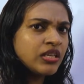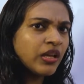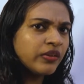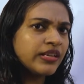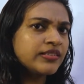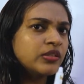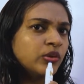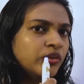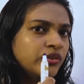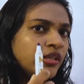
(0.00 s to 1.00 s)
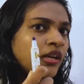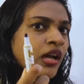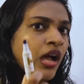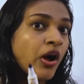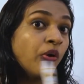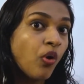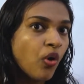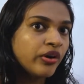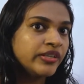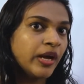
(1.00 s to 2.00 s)
Now let's look the
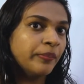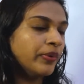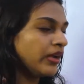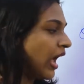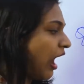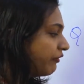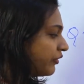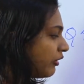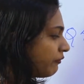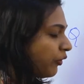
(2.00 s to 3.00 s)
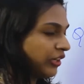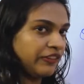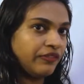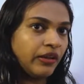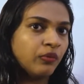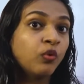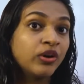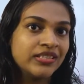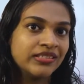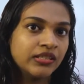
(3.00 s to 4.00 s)
odd number after 45.
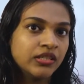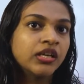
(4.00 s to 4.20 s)
What is it?